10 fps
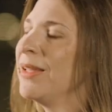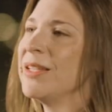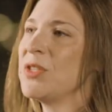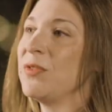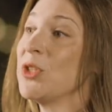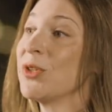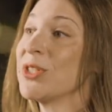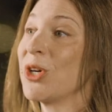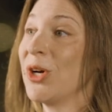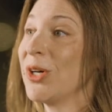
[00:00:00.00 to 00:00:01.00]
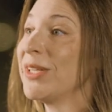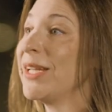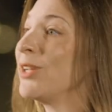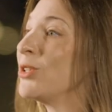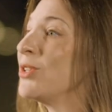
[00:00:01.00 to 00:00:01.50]
This feature is
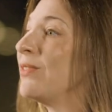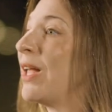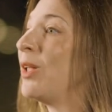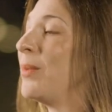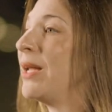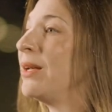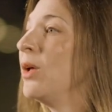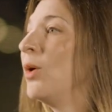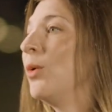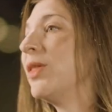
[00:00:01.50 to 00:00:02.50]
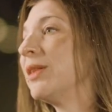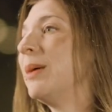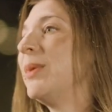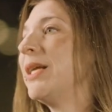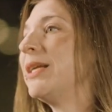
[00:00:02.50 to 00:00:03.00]
currently under development with a
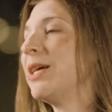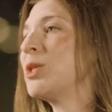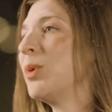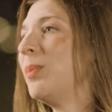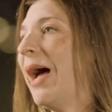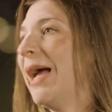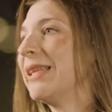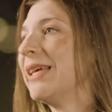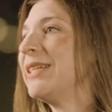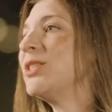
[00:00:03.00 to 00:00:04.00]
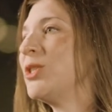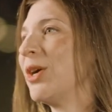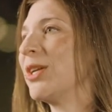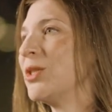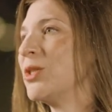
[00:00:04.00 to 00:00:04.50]
limited customer pilot
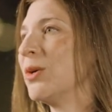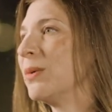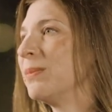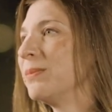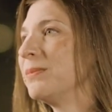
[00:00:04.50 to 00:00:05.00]
starting soon.